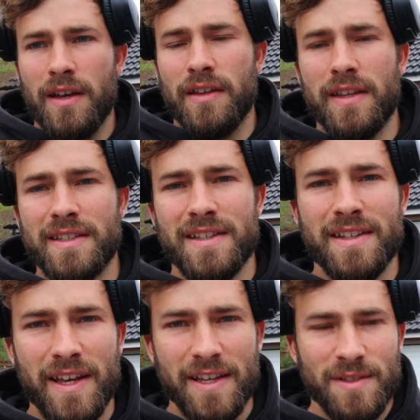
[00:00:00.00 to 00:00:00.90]
These are the
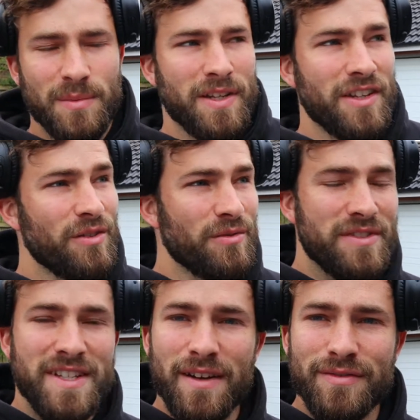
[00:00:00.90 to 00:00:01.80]
days when you
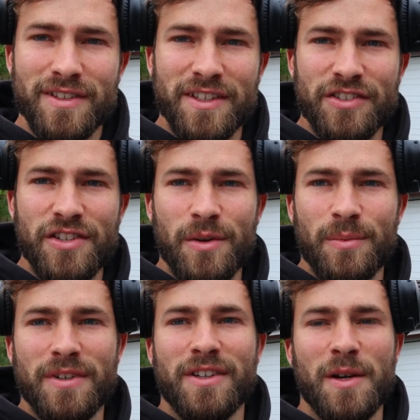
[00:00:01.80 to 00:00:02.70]
definitely don't
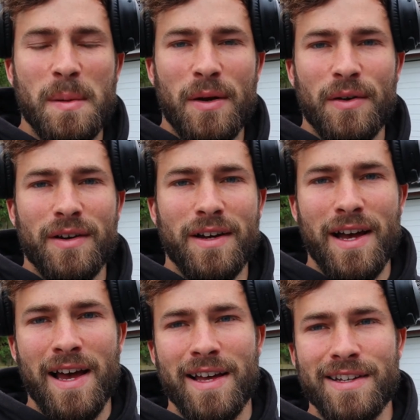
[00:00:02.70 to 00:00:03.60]
want to come out
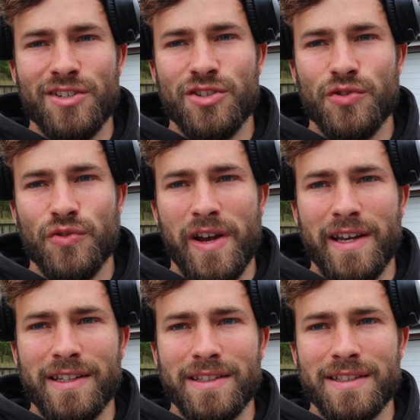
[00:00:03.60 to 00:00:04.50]
and train.